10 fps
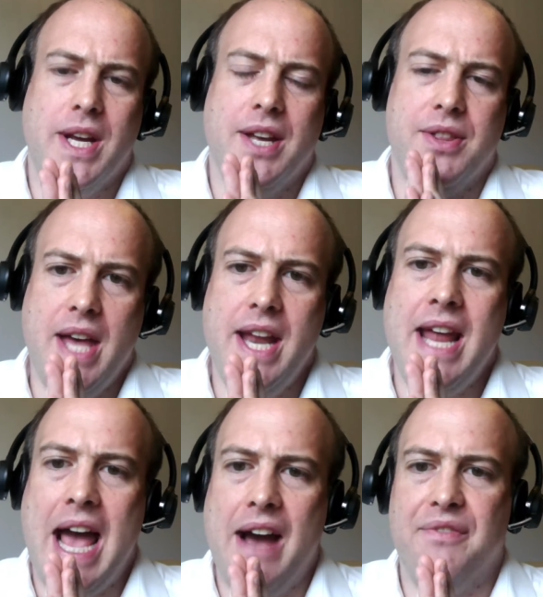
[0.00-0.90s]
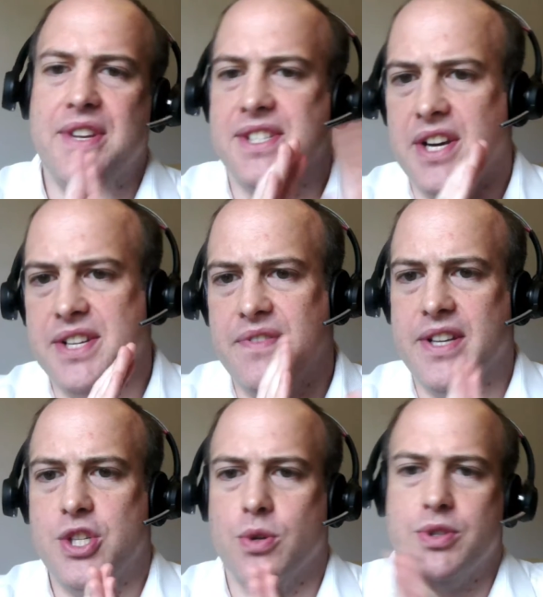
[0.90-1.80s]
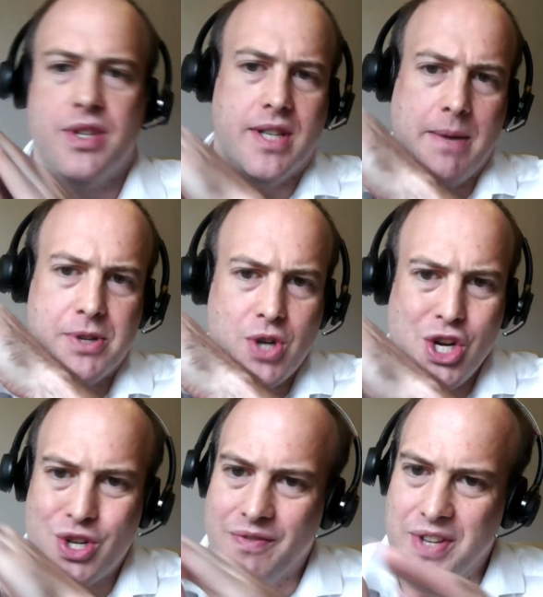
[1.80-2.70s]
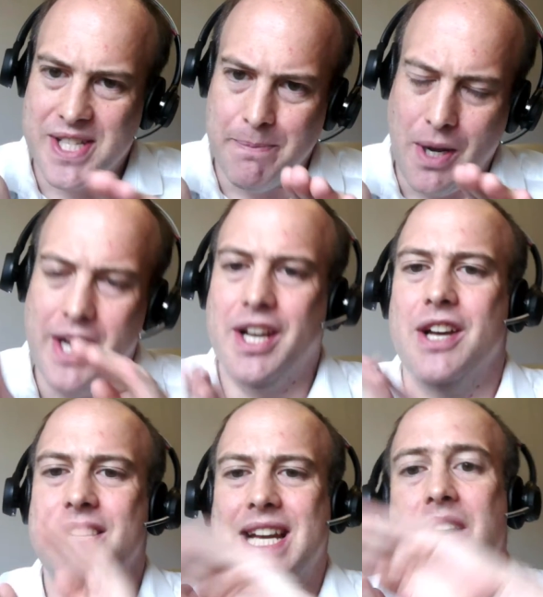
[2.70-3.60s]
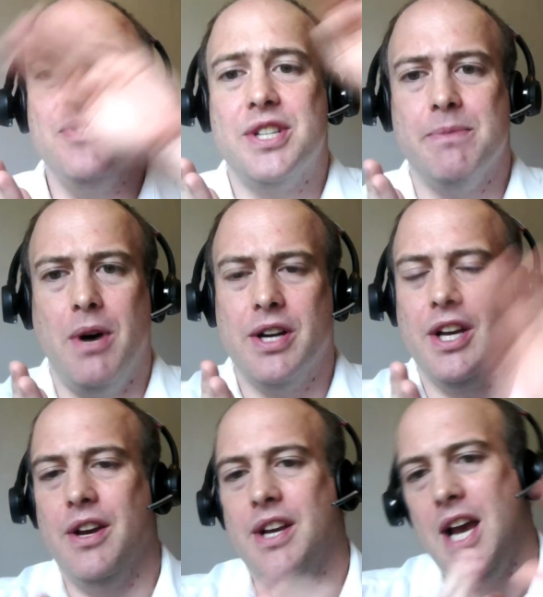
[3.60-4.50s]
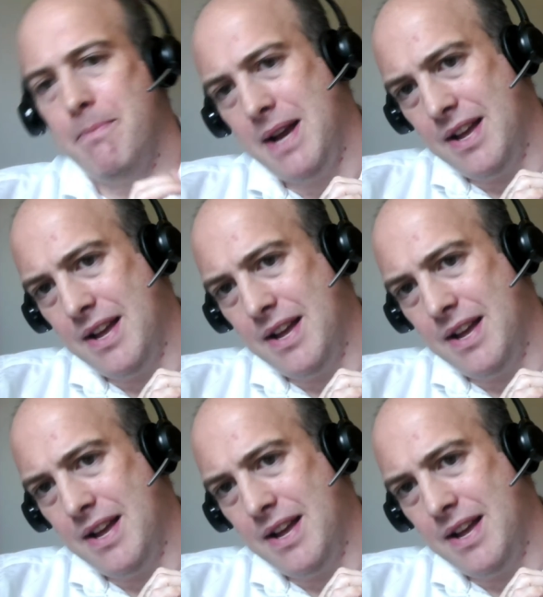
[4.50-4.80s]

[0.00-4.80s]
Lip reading: we can then have this nice visual demonstration of the supply going down, the demand going up,